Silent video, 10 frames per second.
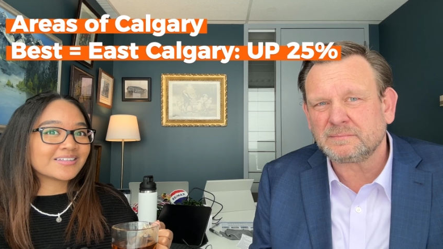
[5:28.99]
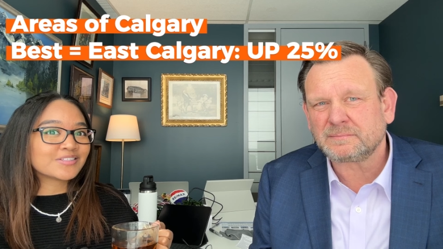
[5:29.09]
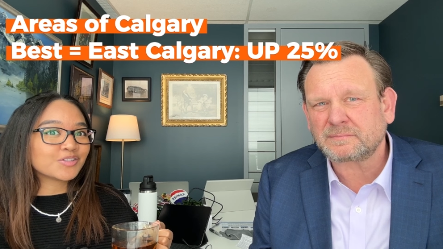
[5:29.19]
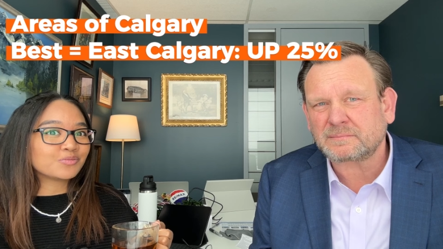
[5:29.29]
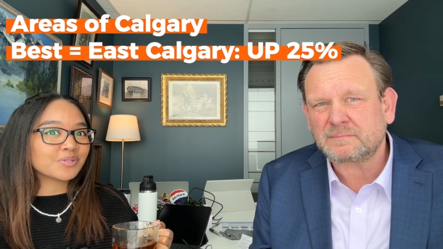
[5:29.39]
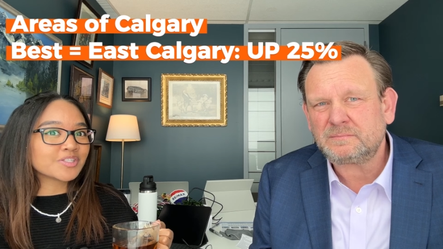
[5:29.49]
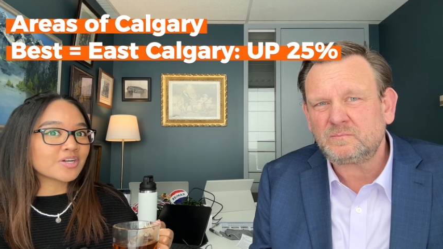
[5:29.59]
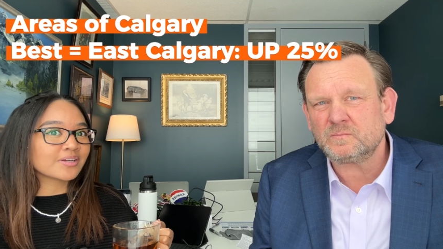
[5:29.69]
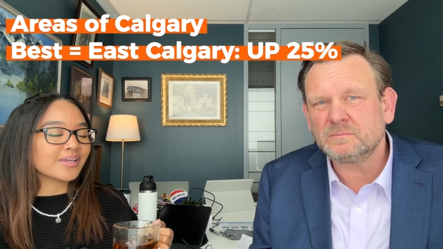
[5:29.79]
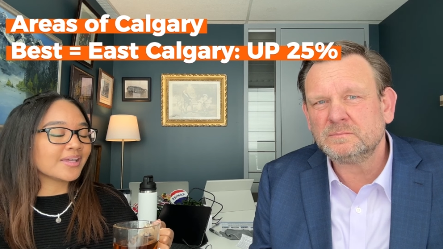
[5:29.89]
Speaker 1: So we're
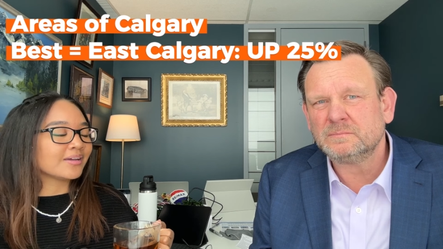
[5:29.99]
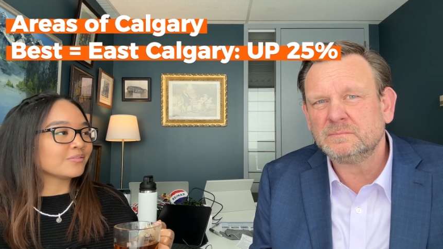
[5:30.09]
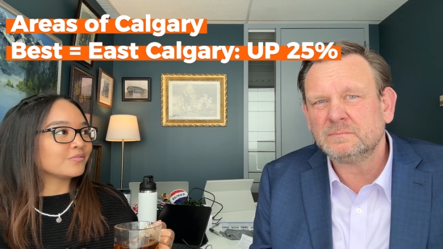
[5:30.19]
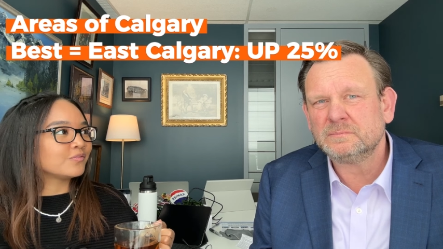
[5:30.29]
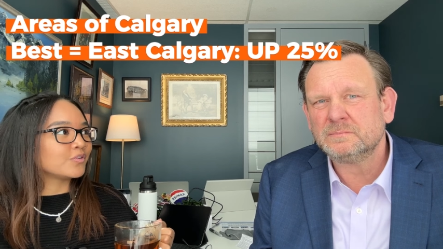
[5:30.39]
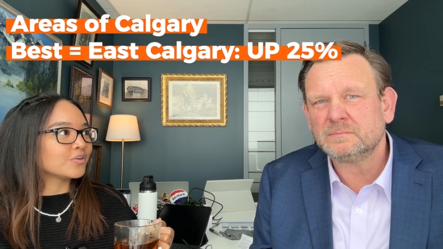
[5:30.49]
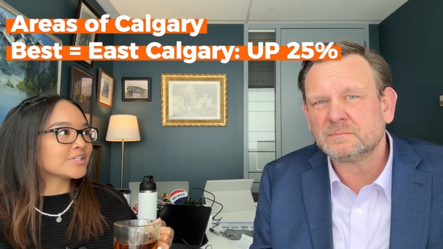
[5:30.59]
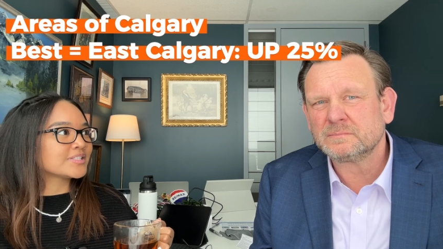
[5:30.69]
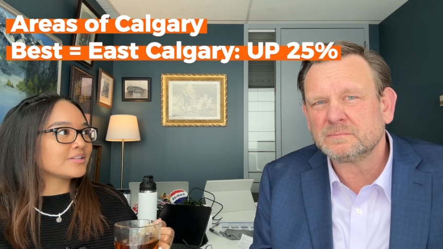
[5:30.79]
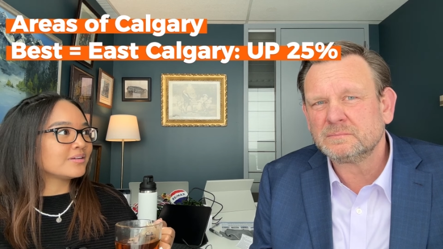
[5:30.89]
talking
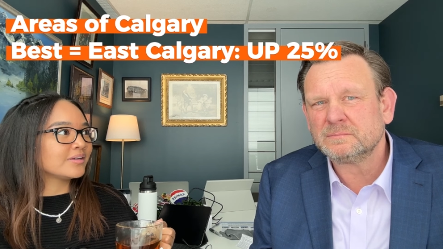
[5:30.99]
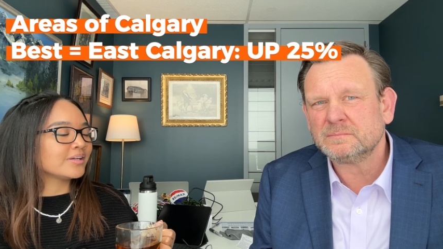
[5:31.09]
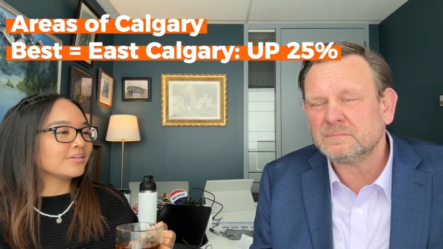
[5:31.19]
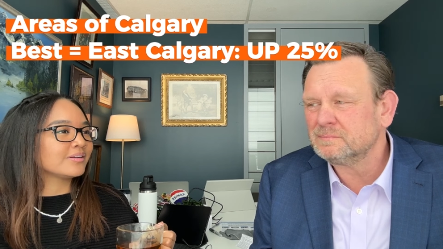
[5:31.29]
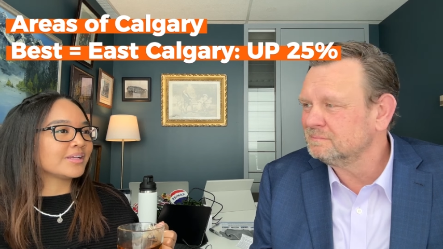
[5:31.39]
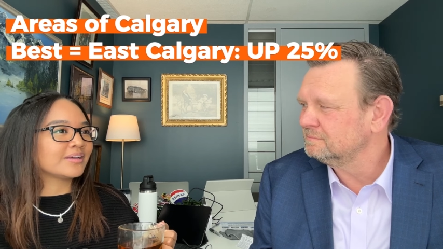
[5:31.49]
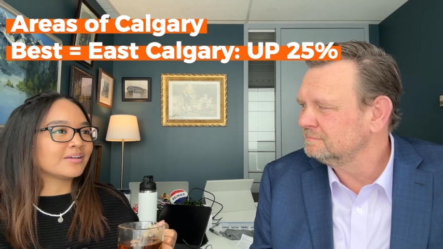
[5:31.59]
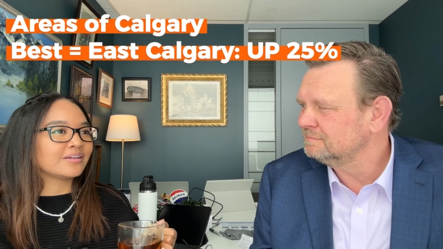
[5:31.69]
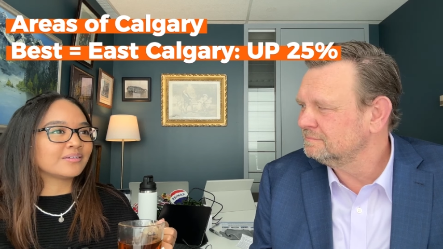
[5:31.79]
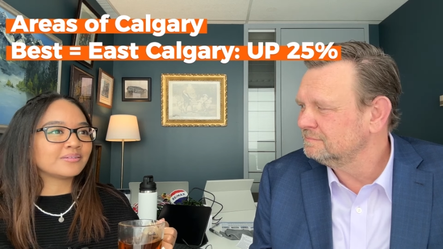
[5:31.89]
Forest Lawn
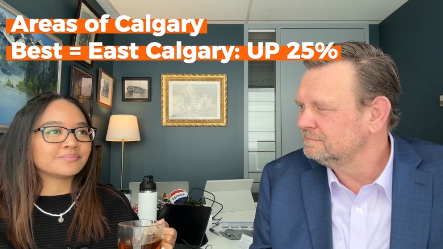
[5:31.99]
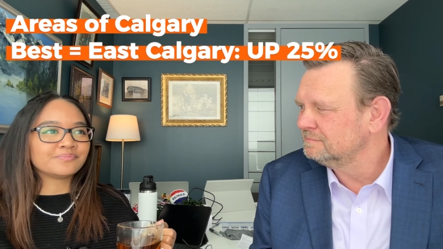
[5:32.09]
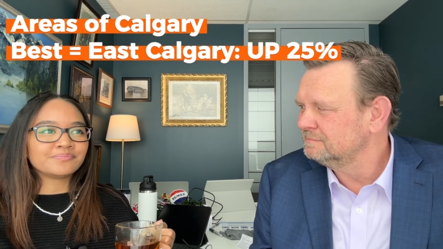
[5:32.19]
area.